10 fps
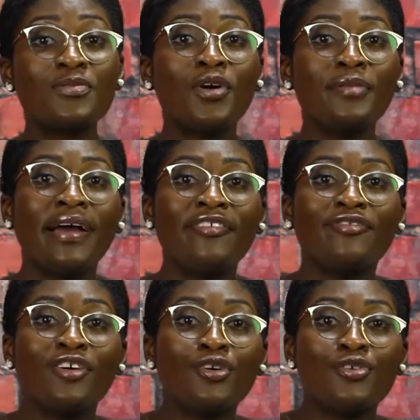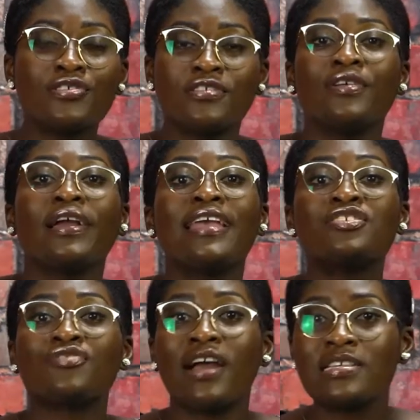won by 4-0
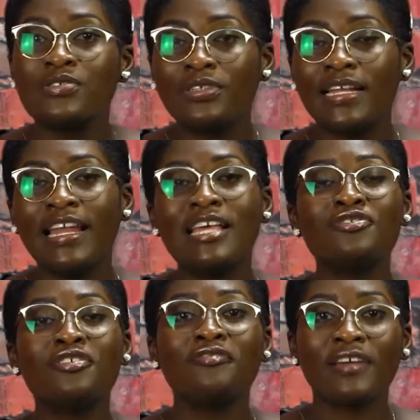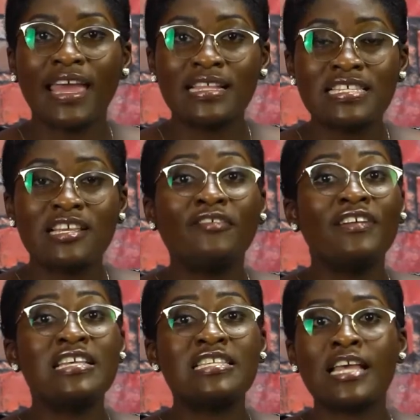against Krasnodar, and let's not forget this is the
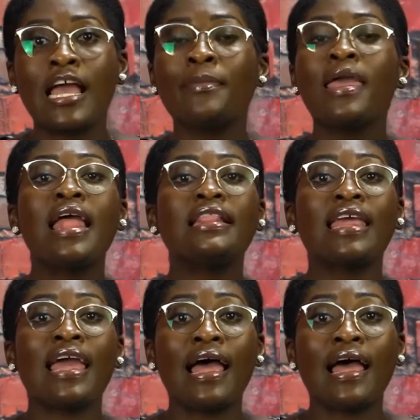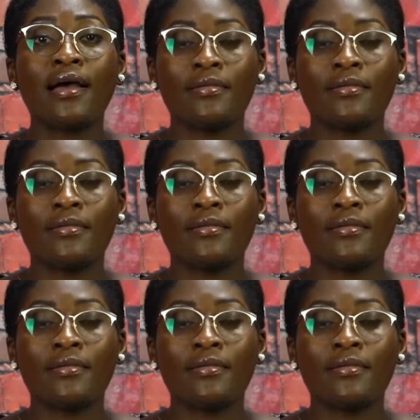first time they are